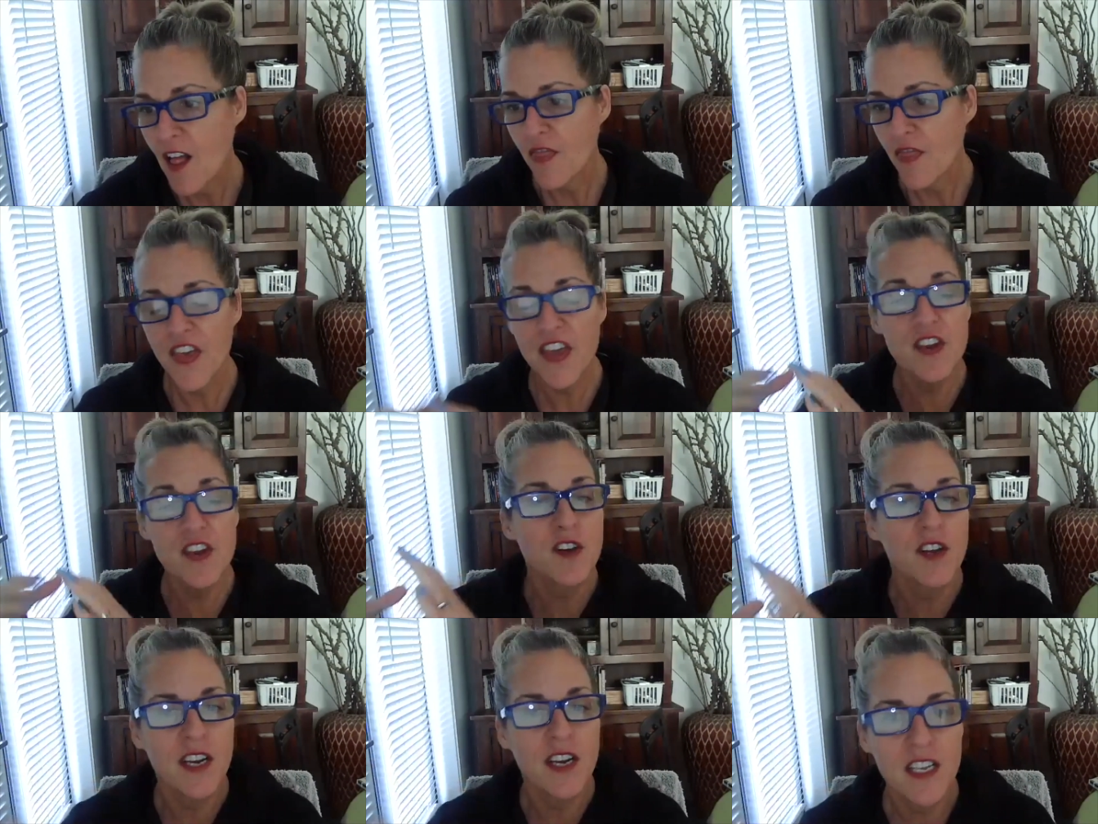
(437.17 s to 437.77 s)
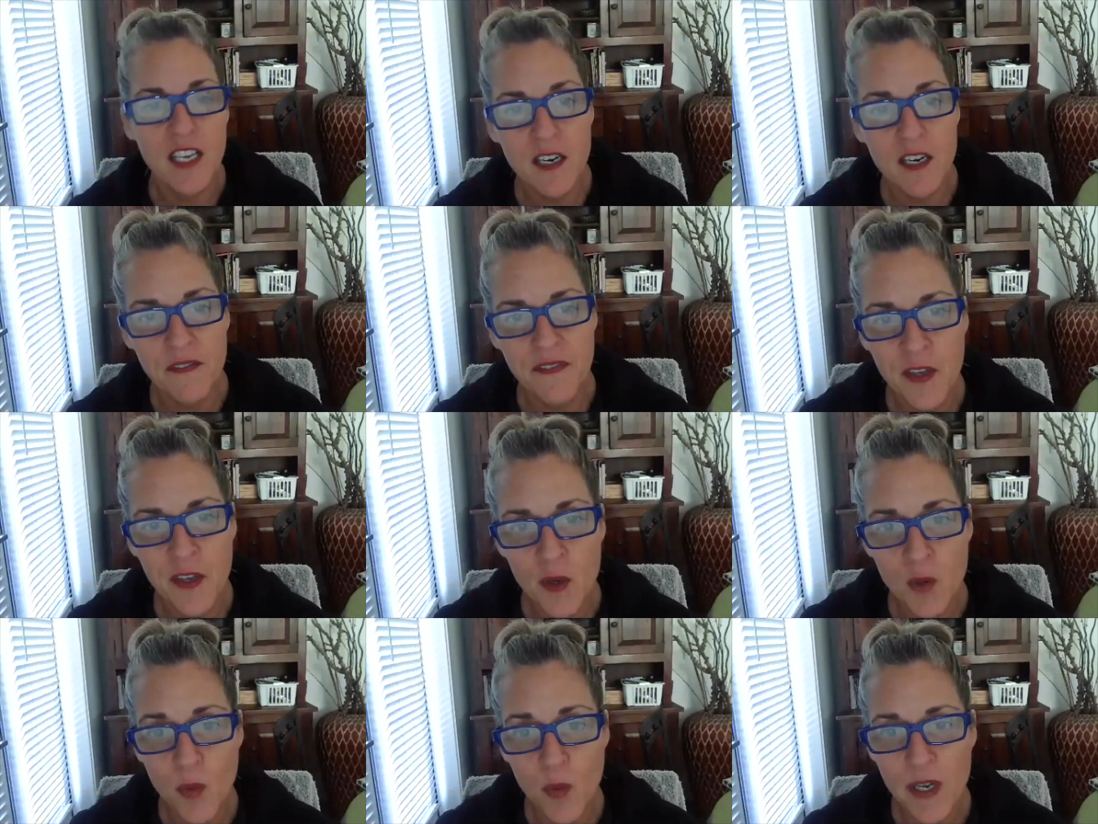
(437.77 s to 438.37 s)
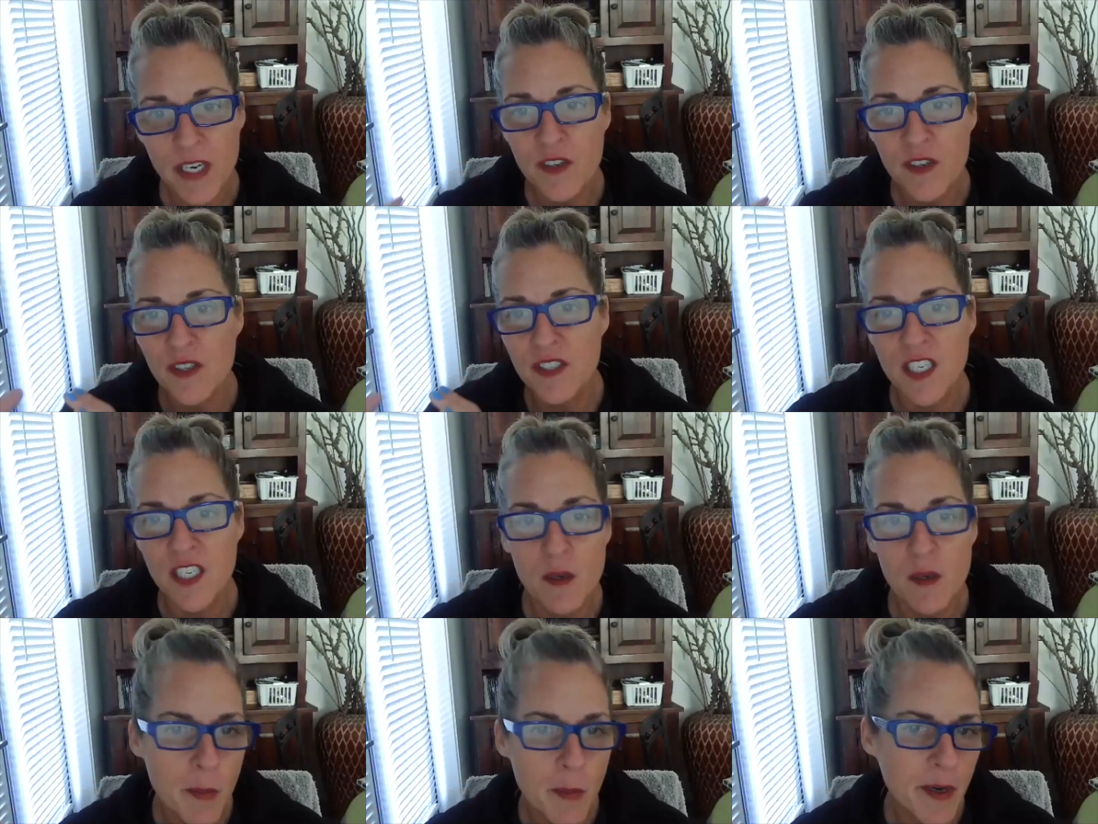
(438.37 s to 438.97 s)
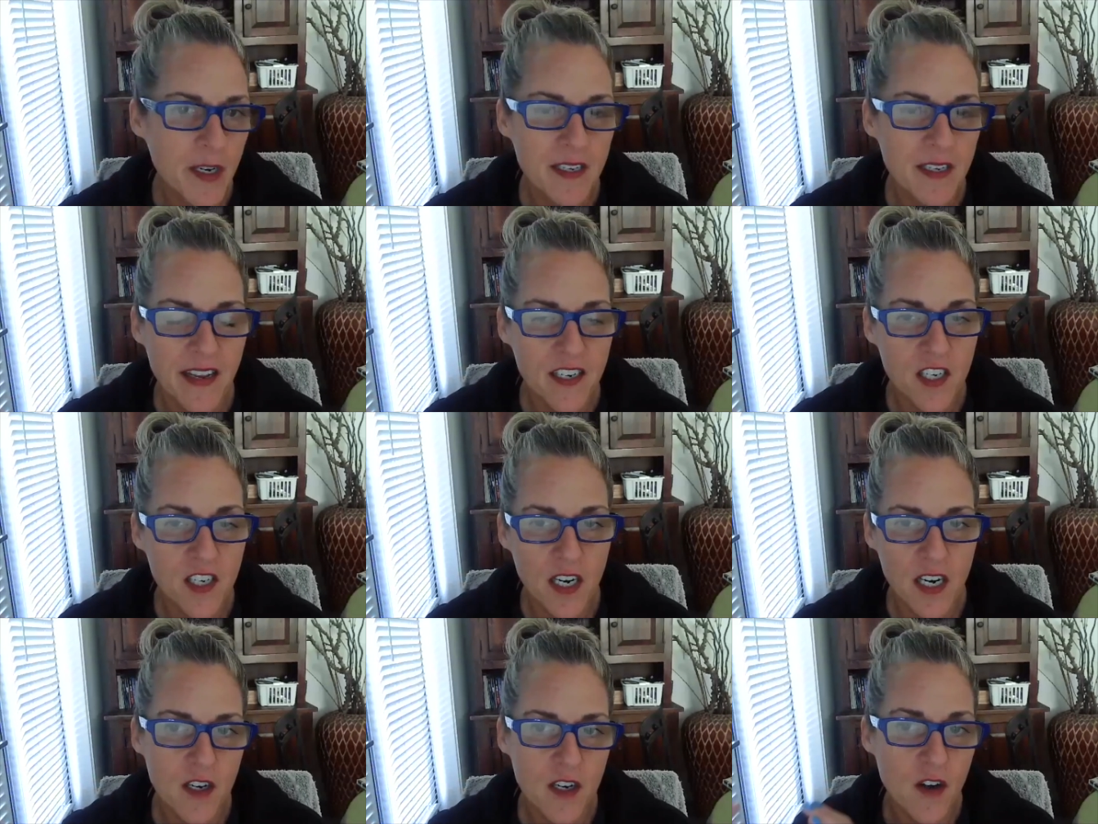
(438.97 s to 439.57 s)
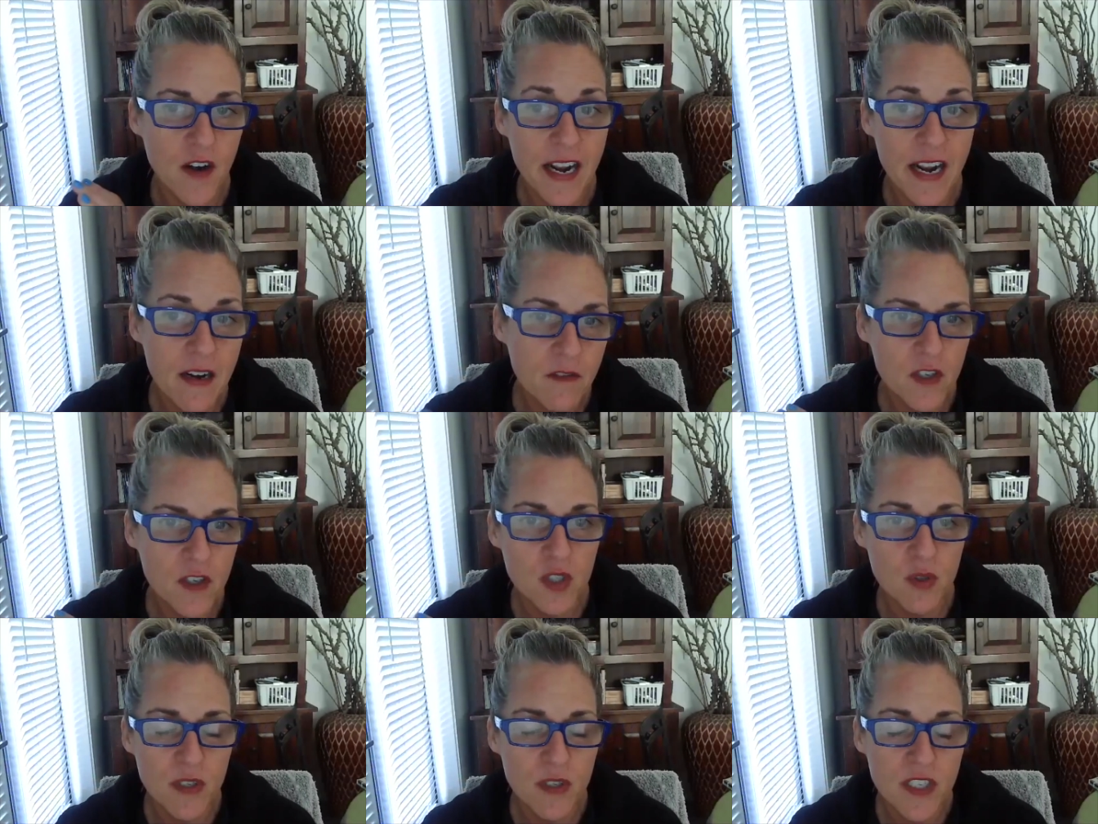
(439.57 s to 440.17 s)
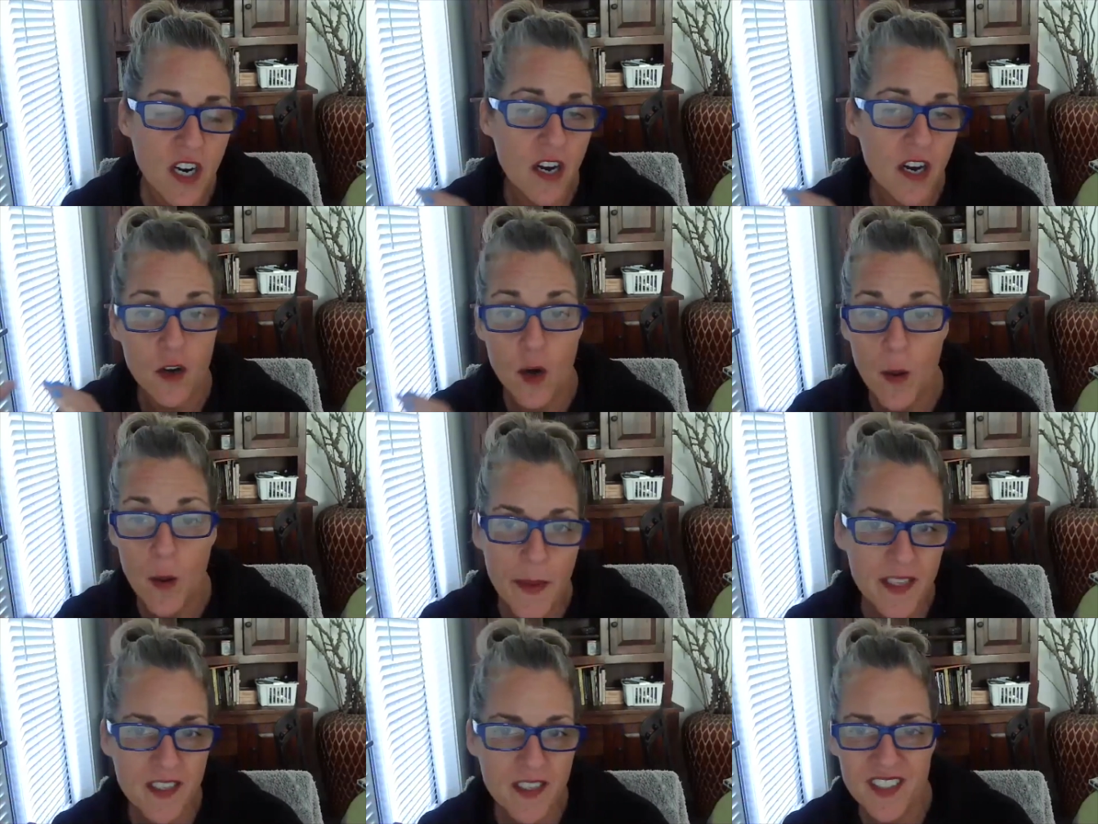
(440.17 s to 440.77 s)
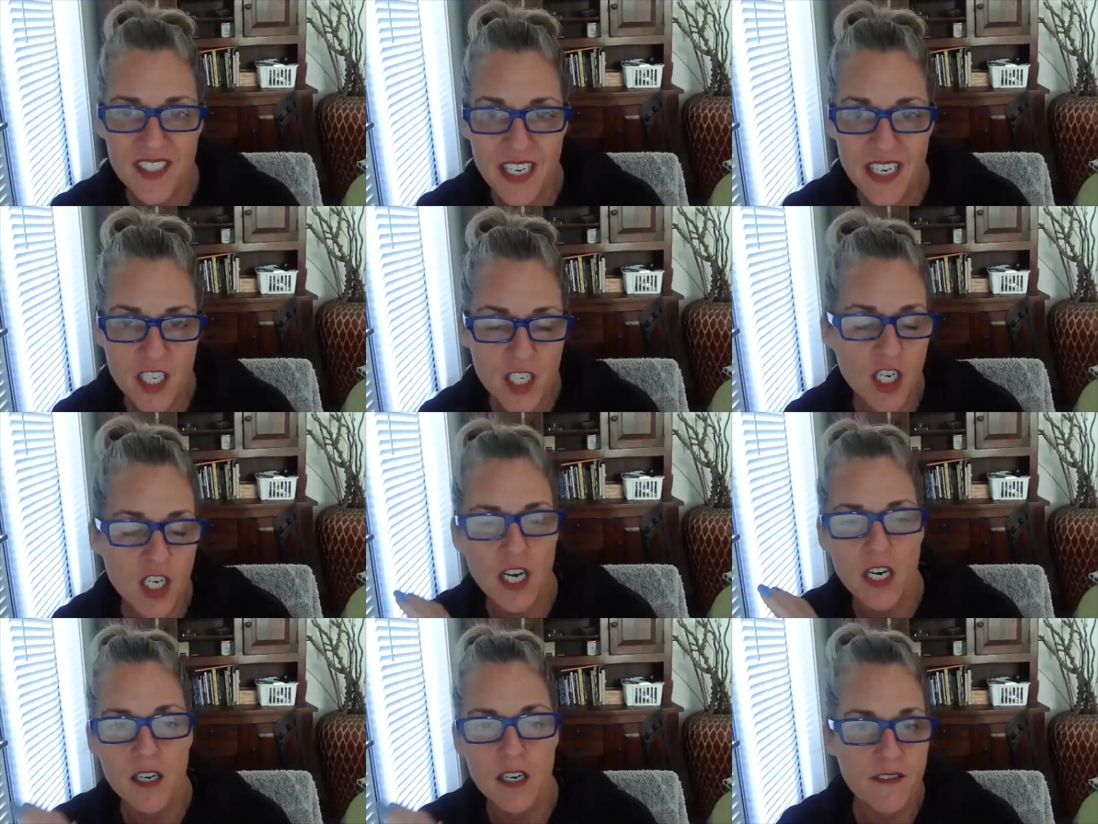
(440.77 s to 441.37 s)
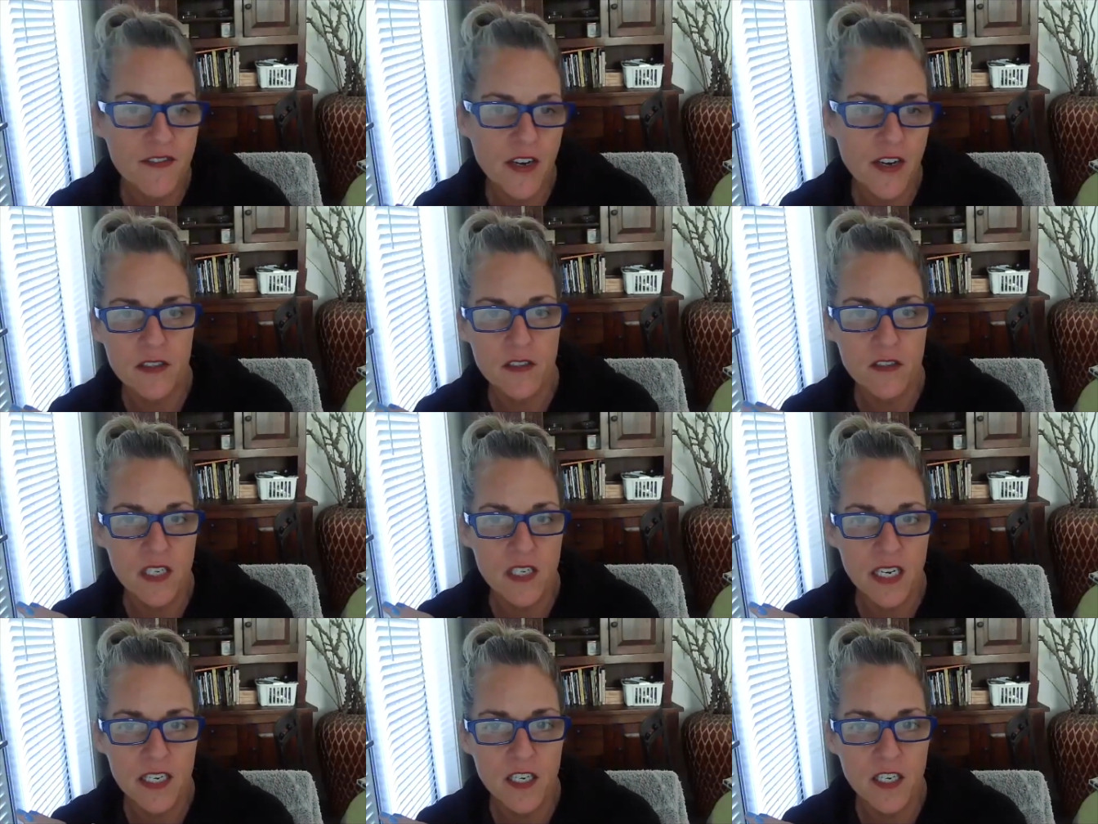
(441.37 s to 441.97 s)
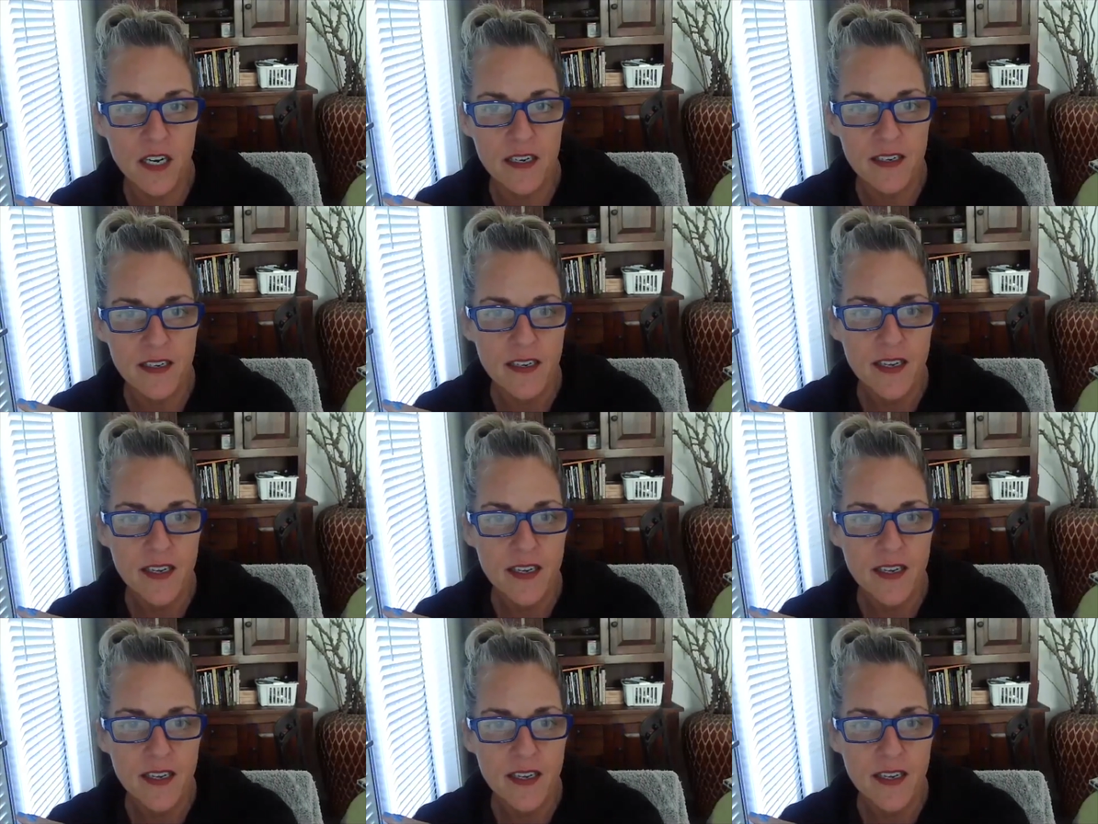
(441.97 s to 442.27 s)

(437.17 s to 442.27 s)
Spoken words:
Then you're going to get a few when you send them a birthday card or an anniversary card or a Mother's Day card or a Father's Day card.